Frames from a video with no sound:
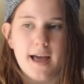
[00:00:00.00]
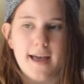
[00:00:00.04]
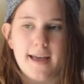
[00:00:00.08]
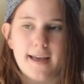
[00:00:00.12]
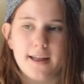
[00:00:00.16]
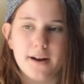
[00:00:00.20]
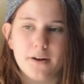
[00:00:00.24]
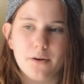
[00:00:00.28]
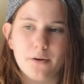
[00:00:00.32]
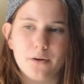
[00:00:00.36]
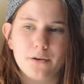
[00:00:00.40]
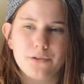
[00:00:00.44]

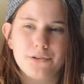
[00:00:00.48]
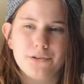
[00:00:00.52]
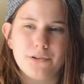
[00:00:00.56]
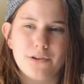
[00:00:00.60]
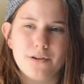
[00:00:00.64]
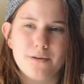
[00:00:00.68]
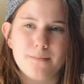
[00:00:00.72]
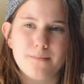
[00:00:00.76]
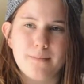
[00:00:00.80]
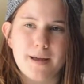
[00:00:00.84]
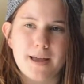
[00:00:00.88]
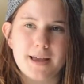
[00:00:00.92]
It
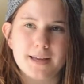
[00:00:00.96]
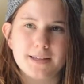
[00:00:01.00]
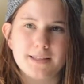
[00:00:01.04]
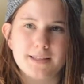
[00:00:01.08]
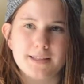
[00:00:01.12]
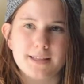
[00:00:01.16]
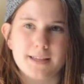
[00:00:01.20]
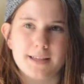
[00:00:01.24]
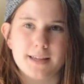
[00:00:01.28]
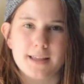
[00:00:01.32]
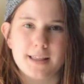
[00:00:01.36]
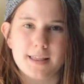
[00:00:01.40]
also
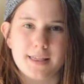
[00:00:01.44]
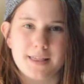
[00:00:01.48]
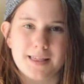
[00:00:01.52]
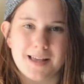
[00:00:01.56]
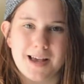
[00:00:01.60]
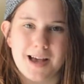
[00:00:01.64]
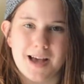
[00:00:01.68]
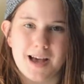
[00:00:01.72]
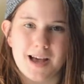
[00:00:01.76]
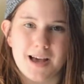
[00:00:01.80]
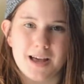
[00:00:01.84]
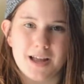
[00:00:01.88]
makes it
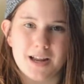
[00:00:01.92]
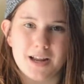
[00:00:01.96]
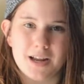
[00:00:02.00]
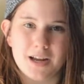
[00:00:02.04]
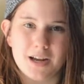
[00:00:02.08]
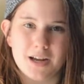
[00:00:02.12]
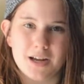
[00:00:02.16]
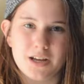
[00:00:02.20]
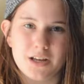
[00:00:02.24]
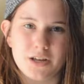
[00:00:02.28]
that